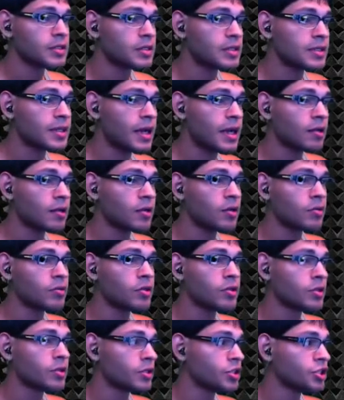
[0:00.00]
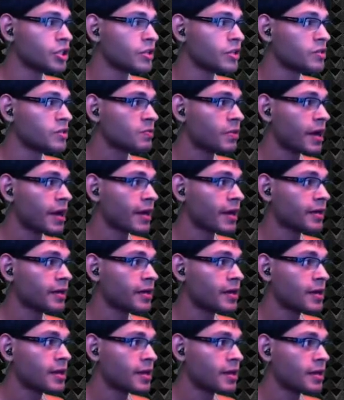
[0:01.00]
to download the shaders pack.
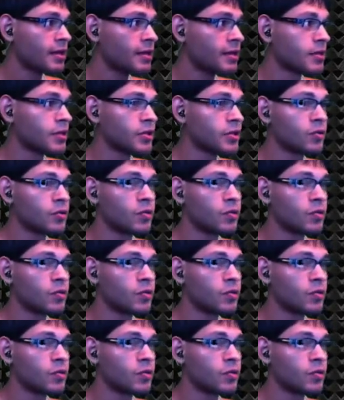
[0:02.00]
You